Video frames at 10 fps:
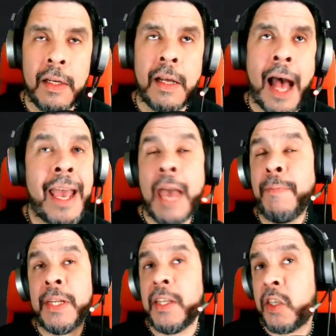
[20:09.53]
I
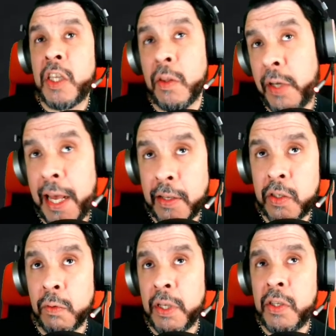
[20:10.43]
emptied this the other day.
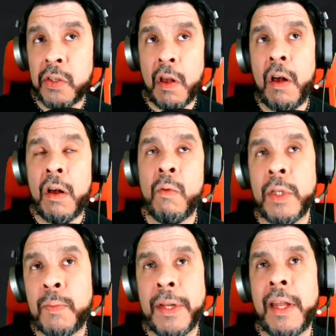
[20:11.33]
So this is all
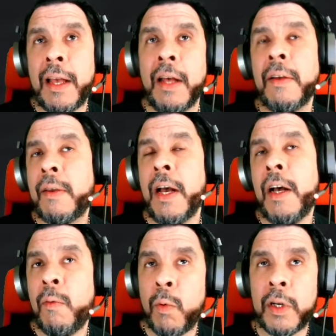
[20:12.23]
what's been
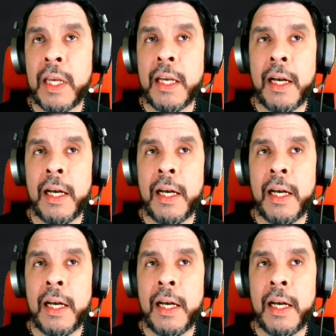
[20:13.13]
working